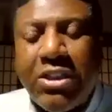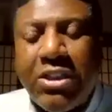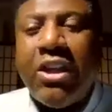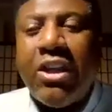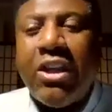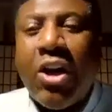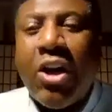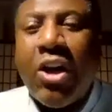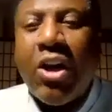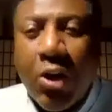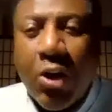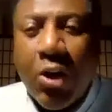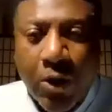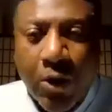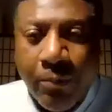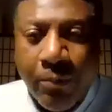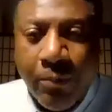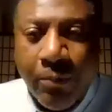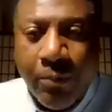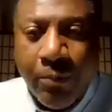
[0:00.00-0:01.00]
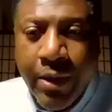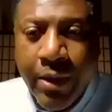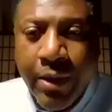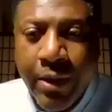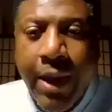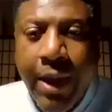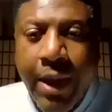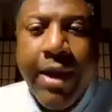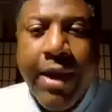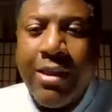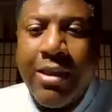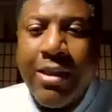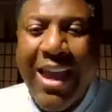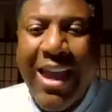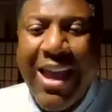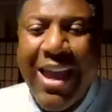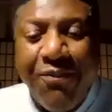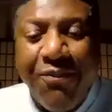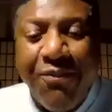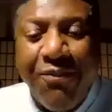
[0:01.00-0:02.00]
Hall,
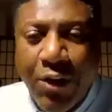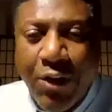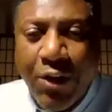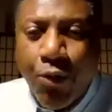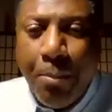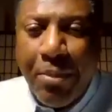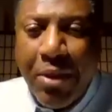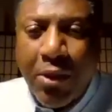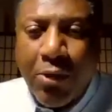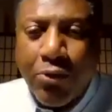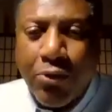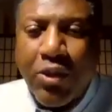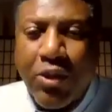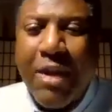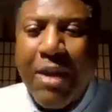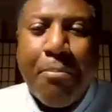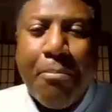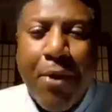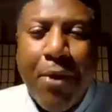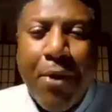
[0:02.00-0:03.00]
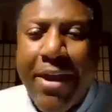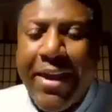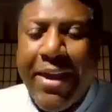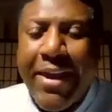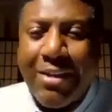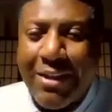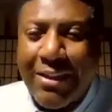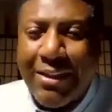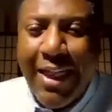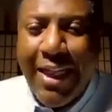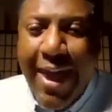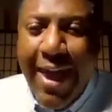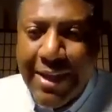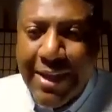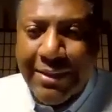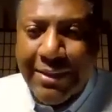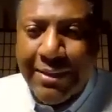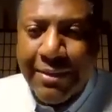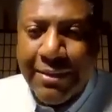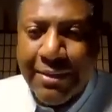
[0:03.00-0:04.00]
any federal buildings, and break out the
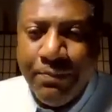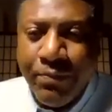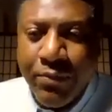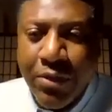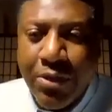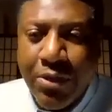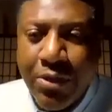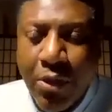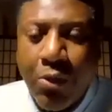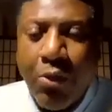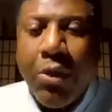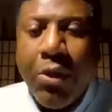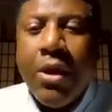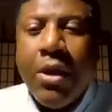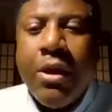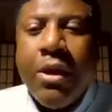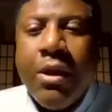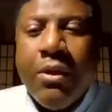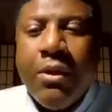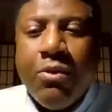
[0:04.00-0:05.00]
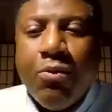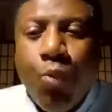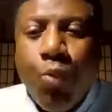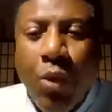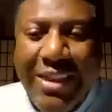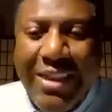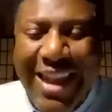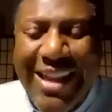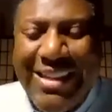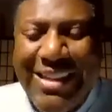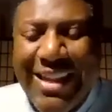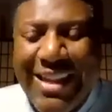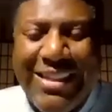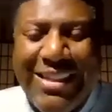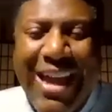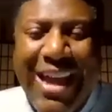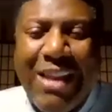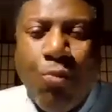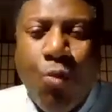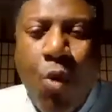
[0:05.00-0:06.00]
glass. When they did that
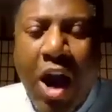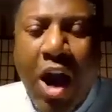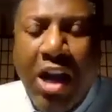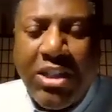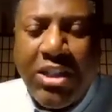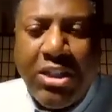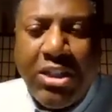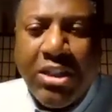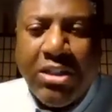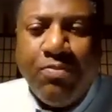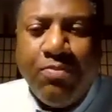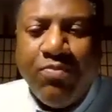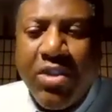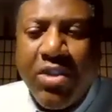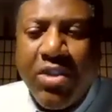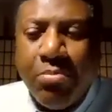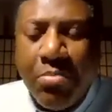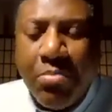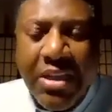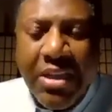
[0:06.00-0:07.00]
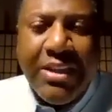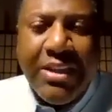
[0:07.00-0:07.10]
in Washington, to me, that